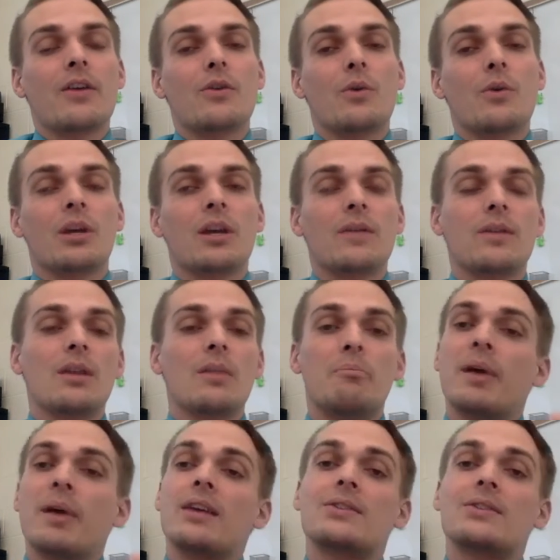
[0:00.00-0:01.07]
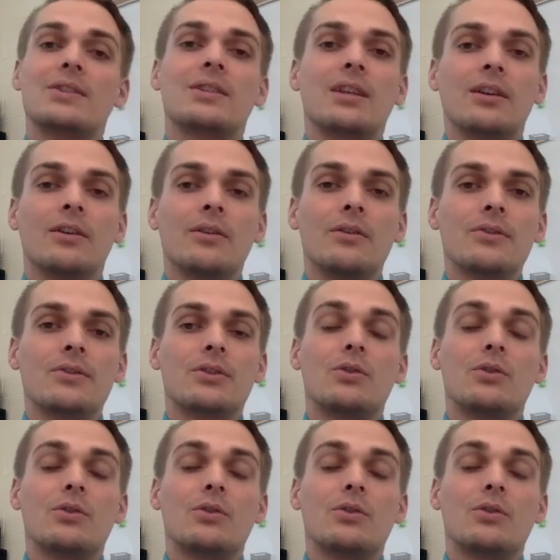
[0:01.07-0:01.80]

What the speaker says: you are given the base skills